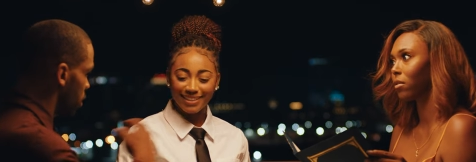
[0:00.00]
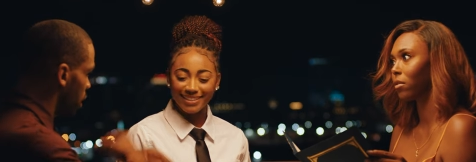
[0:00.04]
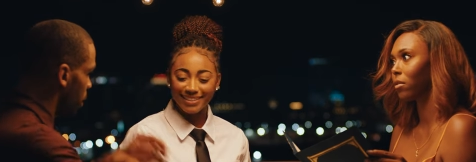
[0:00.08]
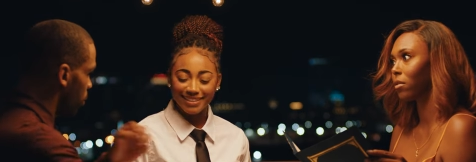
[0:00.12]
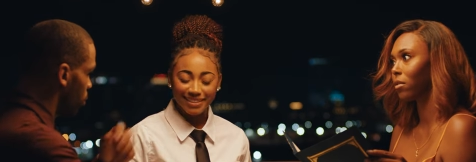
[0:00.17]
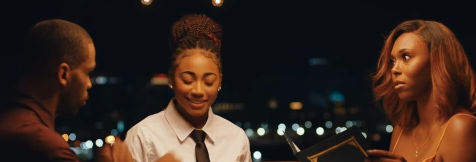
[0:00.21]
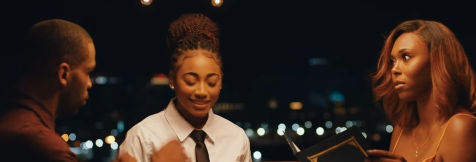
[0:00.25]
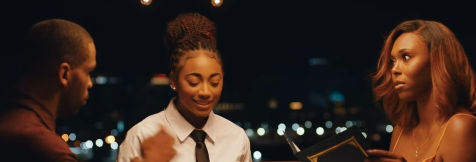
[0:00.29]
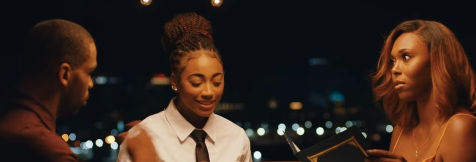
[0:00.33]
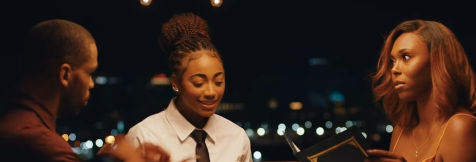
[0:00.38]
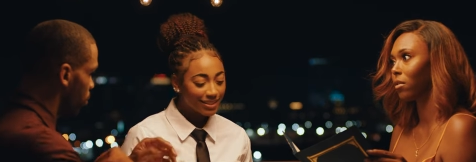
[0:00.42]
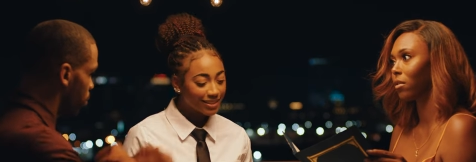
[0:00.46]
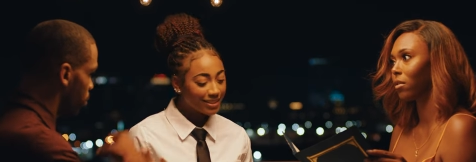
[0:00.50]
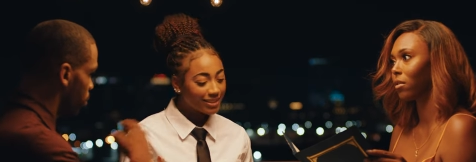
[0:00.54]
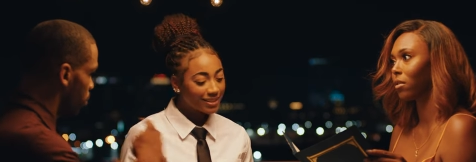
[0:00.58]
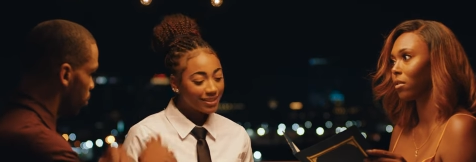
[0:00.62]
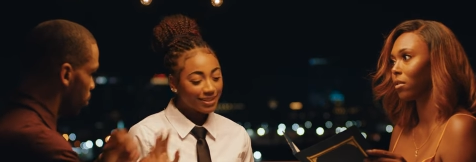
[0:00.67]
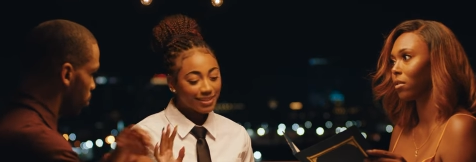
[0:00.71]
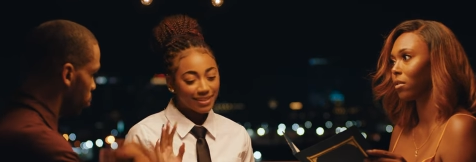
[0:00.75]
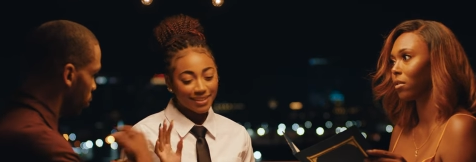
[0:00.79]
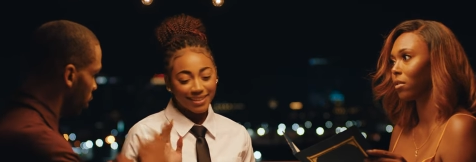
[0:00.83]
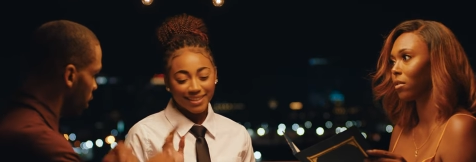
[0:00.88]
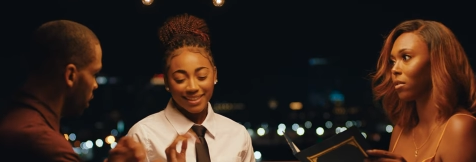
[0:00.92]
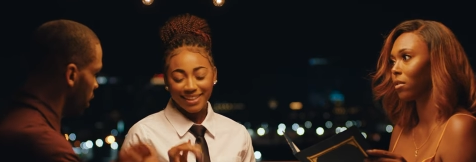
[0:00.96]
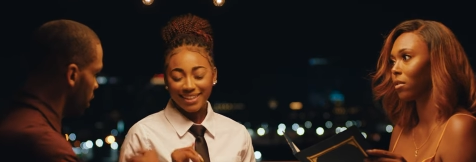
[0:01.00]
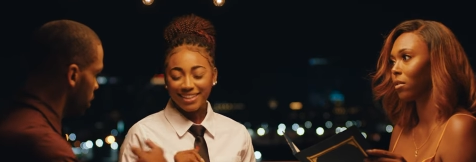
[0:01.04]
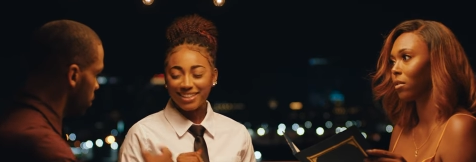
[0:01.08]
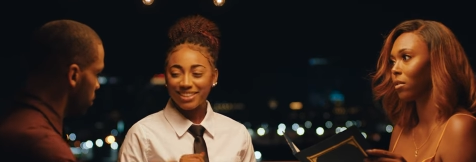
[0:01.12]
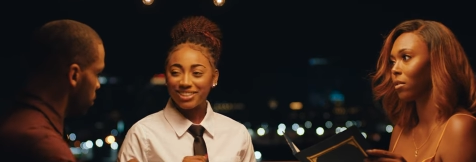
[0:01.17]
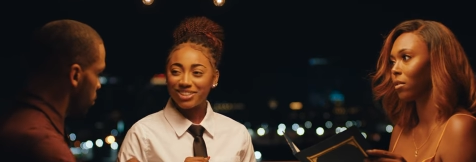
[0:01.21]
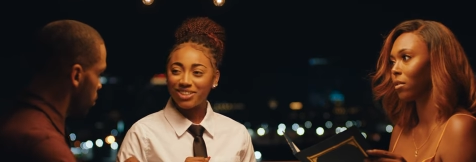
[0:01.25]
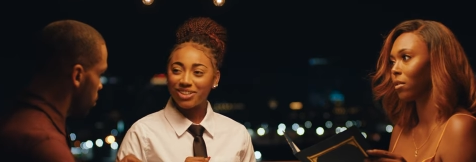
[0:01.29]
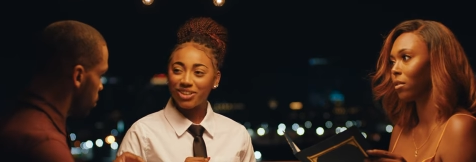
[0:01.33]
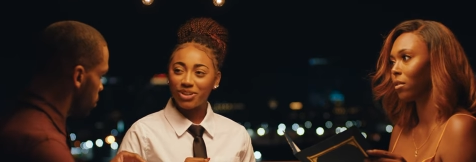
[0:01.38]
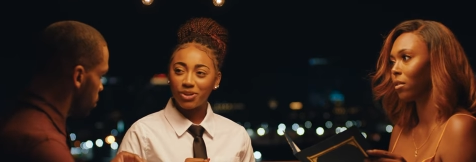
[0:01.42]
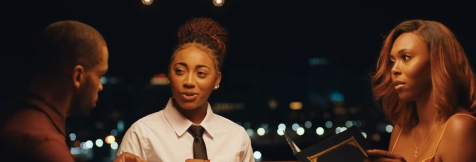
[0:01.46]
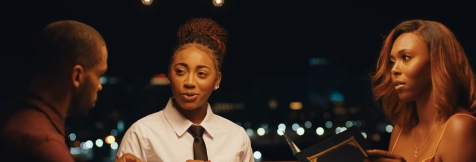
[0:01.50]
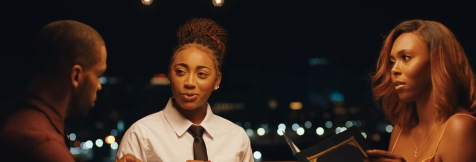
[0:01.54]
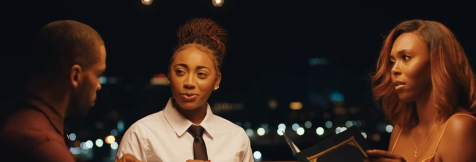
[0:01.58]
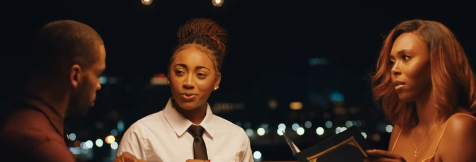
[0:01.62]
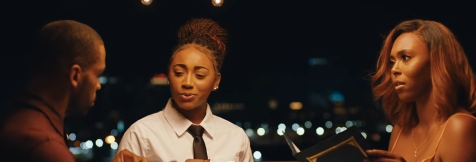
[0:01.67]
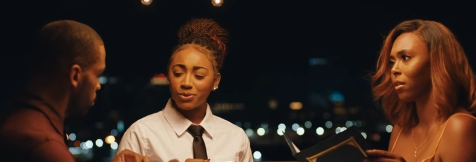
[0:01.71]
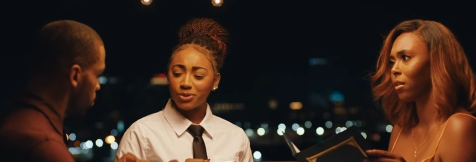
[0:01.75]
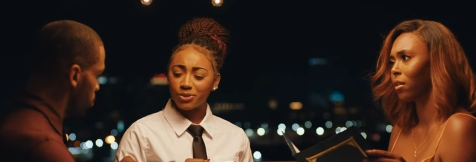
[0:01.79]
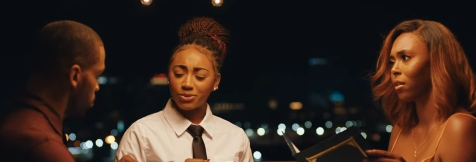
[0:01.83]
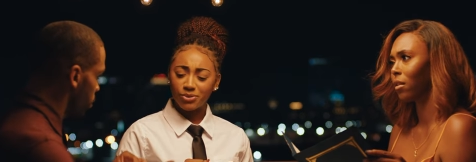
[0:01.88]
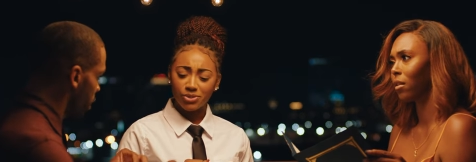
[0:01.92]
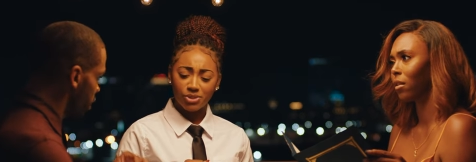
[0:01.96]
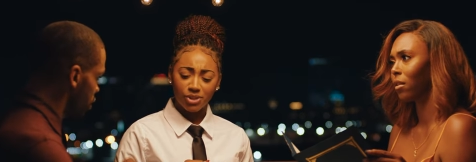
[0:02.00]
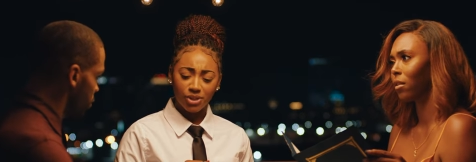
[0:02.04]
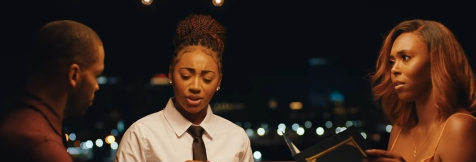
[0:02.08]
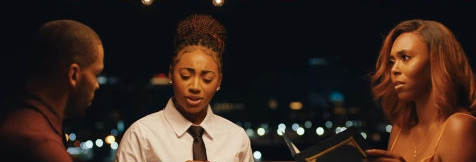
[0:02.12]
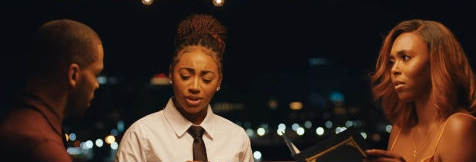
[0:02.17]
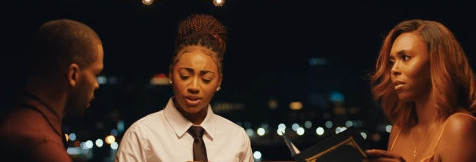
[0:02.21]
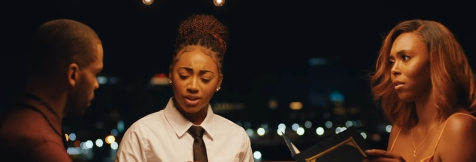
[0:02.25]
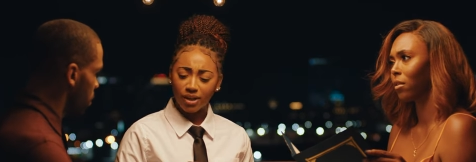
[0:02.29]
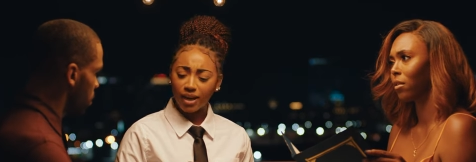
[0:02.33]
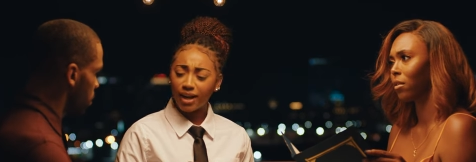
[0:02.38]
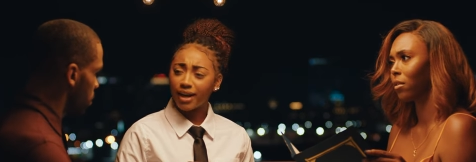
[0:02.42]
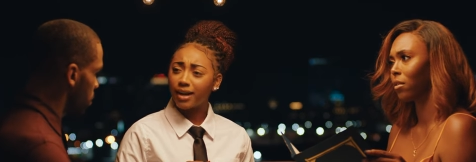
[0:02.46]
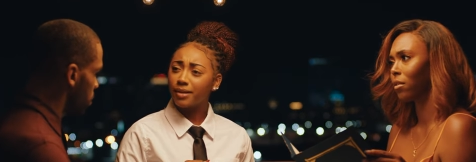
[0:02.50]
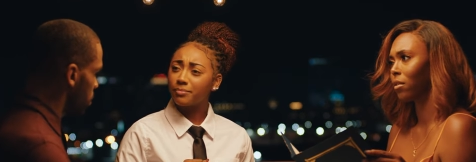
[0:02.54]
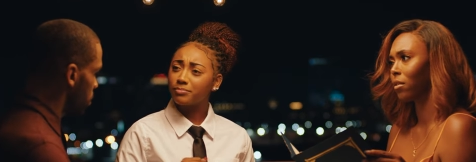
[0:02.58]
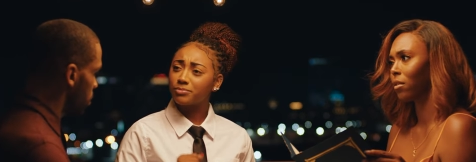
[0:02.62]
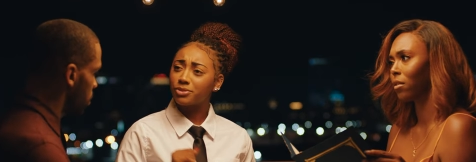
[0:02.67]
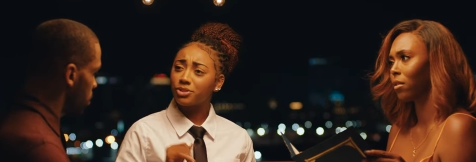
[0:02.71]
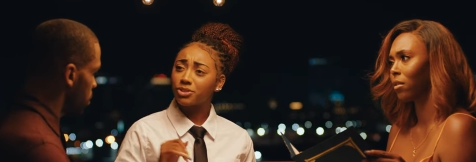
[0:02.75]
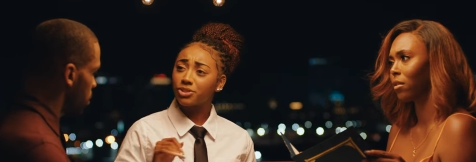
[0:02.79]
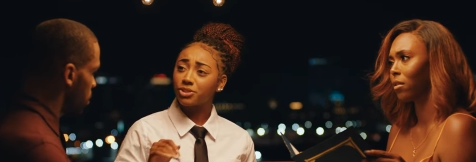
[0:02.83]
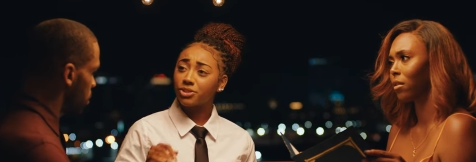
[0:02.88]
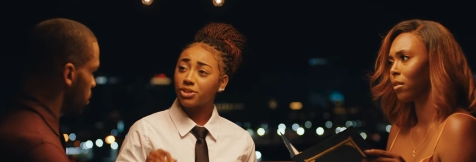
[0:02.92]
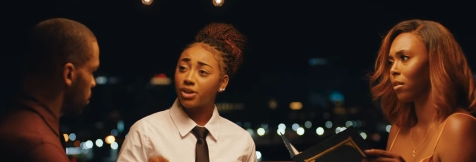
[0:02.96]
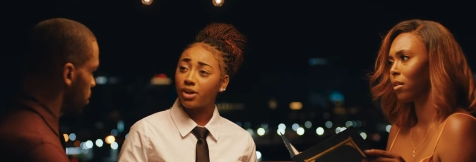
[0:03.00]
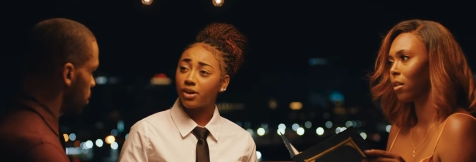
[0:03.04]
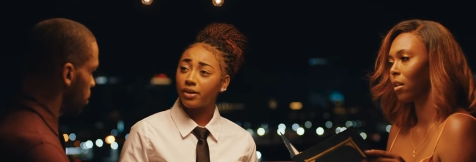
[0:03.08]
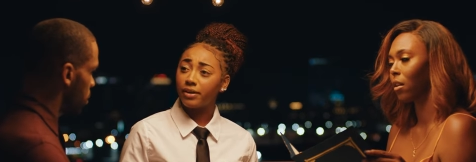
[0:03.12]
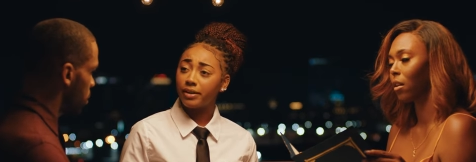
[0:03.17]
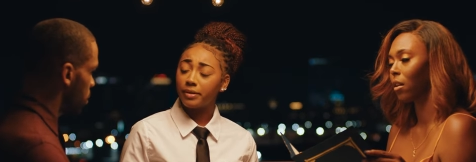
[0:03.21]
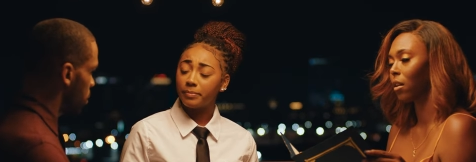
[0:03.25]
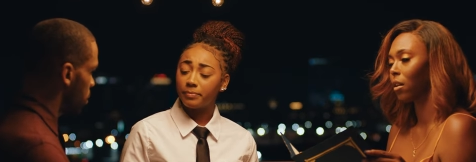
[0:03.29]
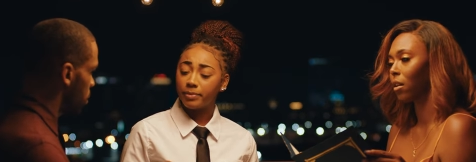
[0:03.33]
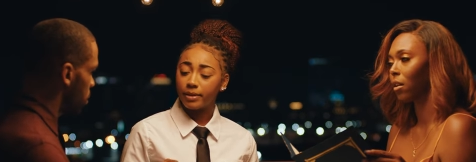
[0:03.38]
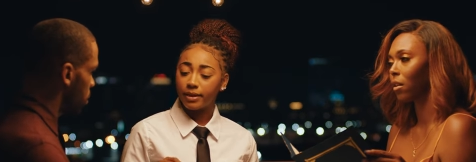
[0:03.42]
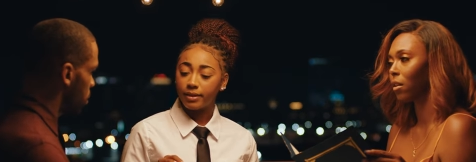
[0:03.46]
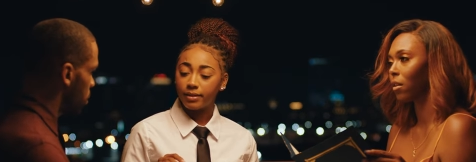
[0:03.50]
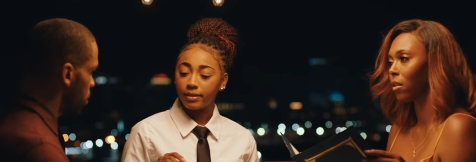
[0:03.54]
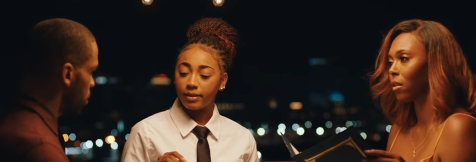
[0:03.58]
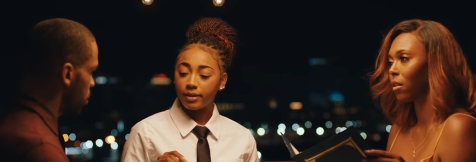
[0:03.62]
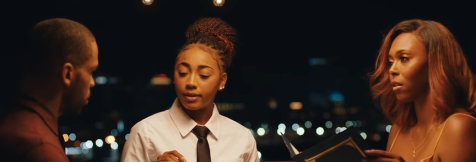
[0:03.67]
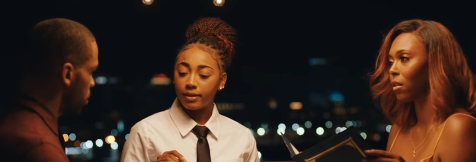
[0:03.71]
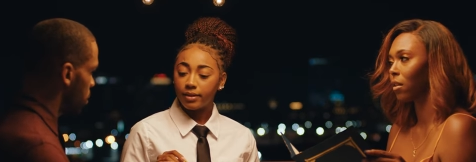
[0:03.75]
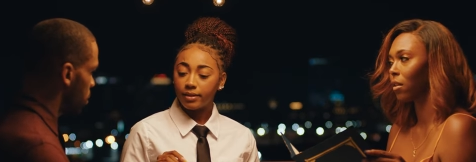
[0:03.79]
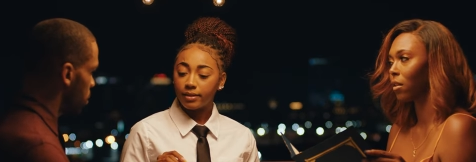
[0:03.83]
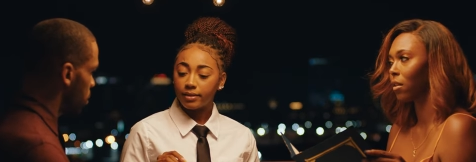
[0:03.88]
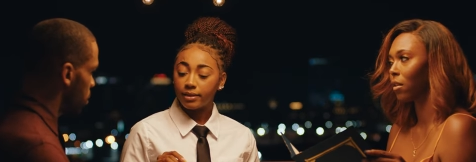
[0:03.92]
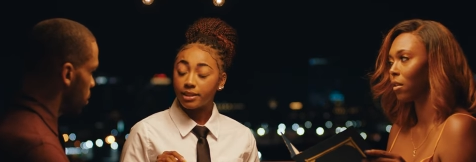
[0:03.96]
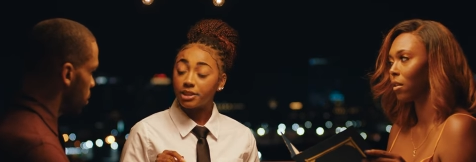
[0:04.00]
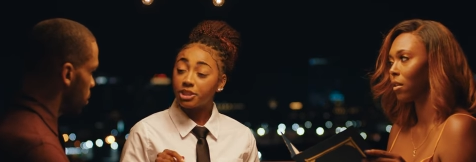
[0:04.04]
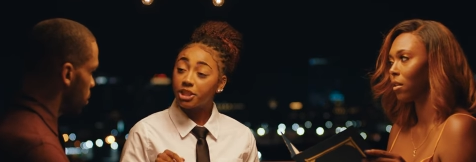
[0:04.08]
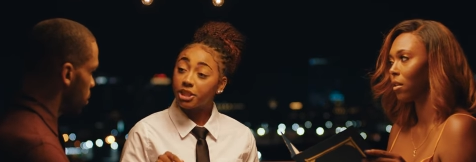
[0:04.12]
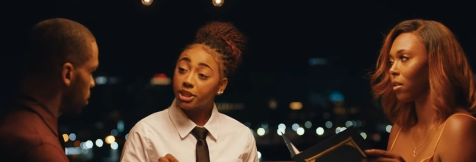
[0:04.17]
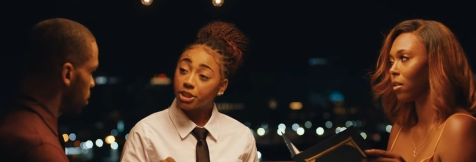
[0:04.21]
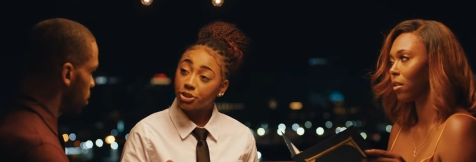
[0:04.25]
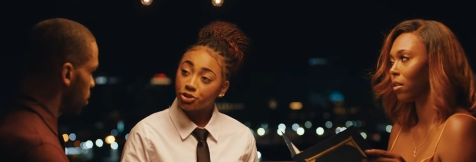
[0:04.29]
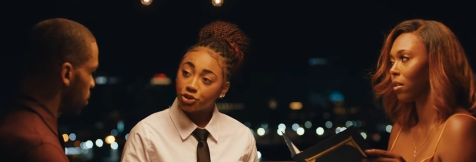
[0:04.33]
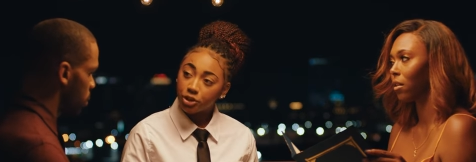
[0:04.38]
Speaker 1: double breaded. No, no, sir. Meat? I'm sorry, but the chicken